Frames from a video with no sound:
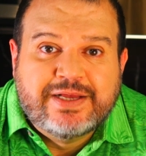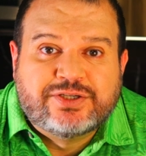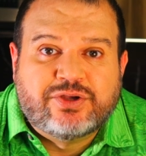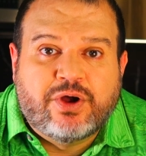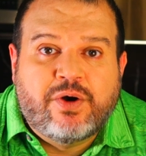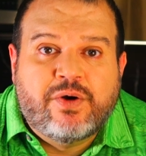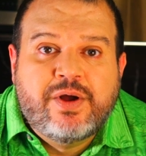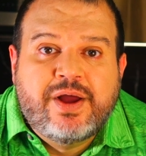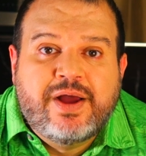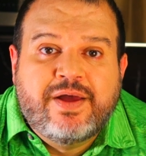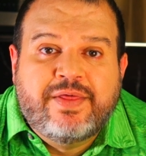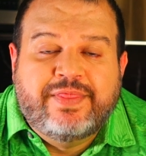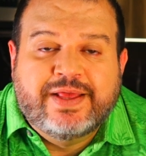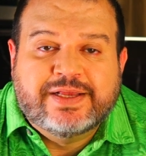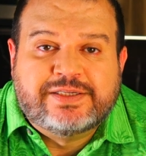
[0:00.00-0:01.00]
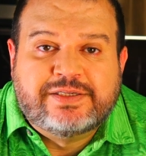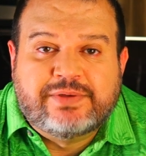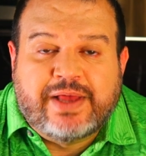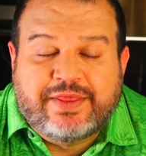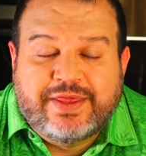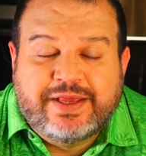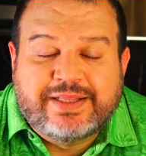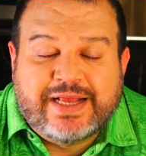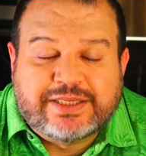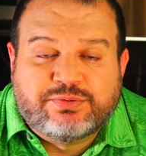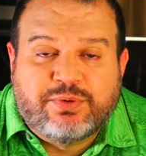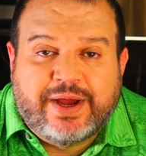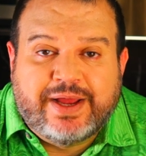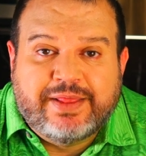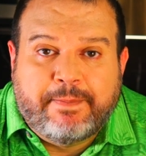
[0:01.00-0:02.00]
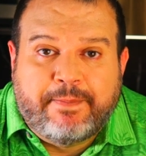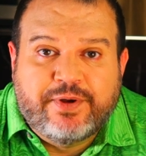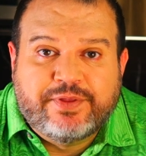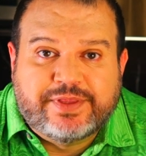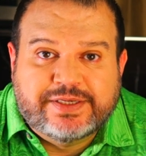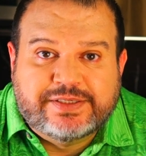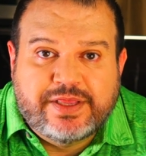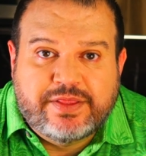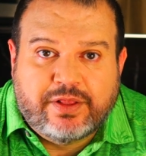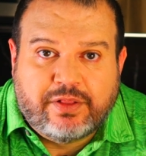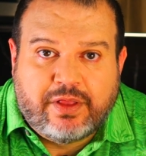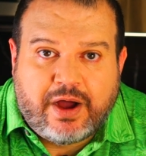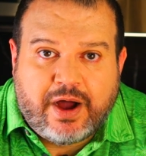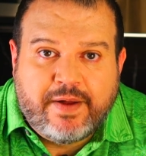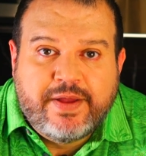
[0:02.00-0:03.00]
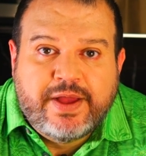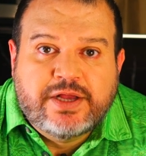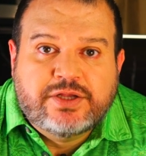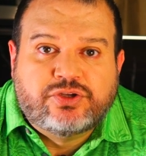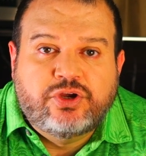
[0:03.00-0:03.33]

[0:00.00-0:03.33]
So I think that's why they put this in the law.